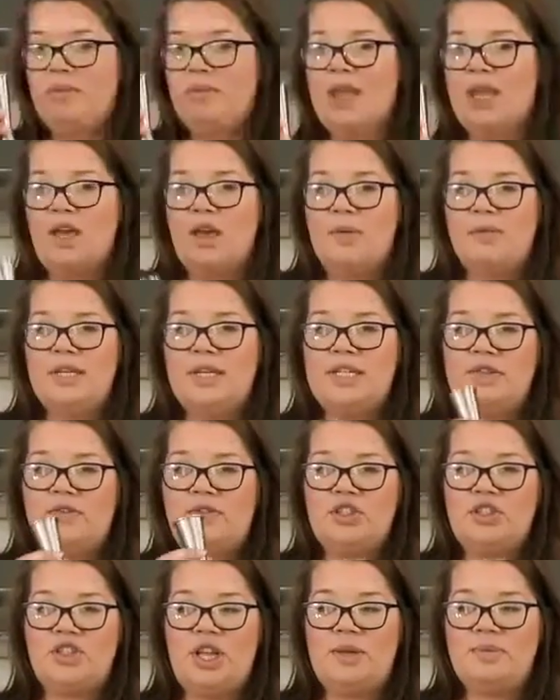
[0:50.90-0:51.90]
home, they
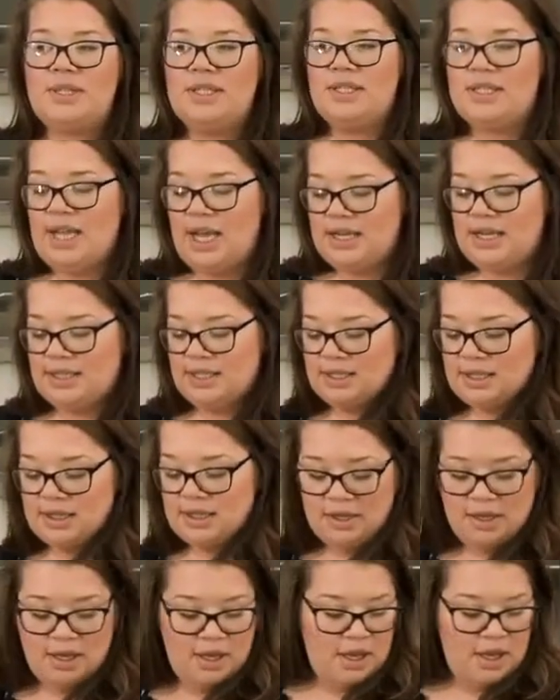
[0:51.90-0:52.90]
come in different shapes and
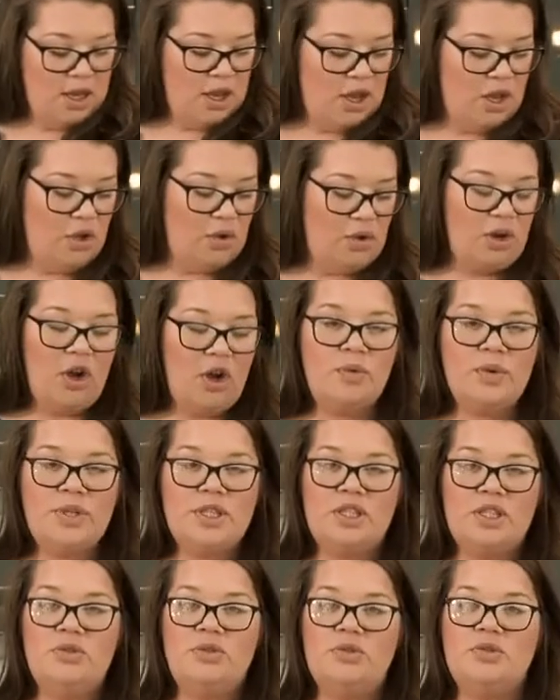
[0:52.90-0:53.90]
sizes, you
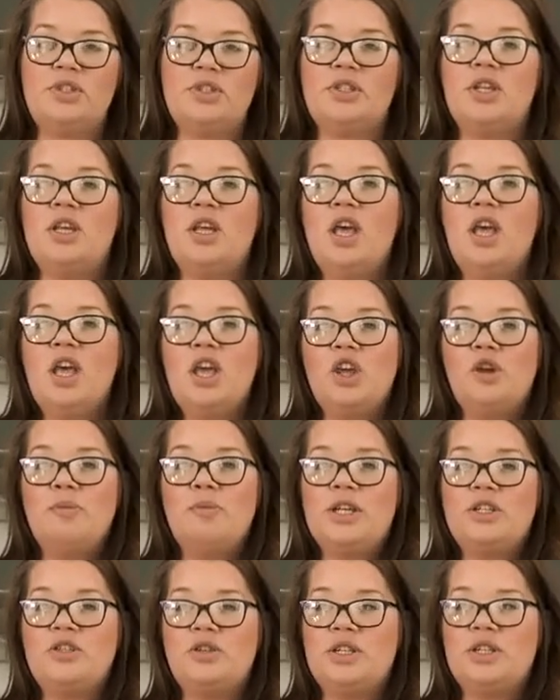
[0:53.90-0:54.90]
can always use
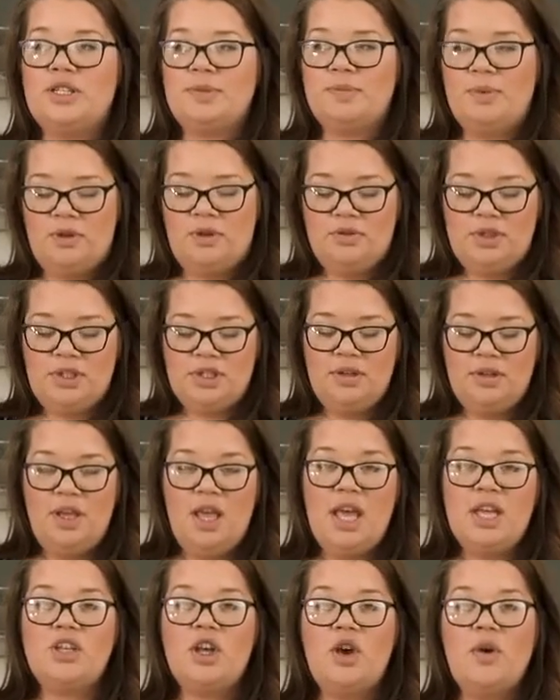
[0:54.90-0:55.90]
your measuring
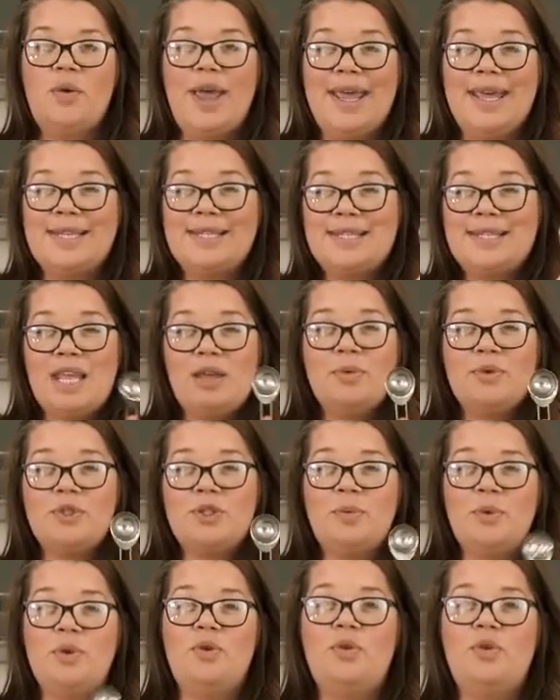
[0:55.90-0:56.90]
spoons. So a
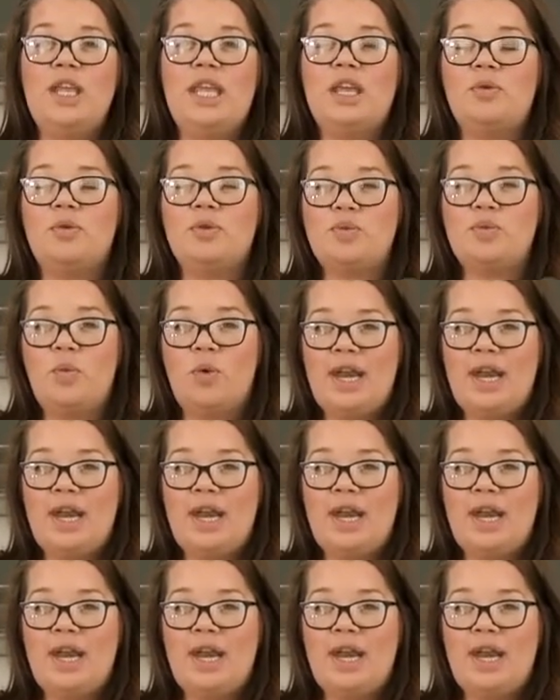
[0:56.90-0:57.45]
tablespoon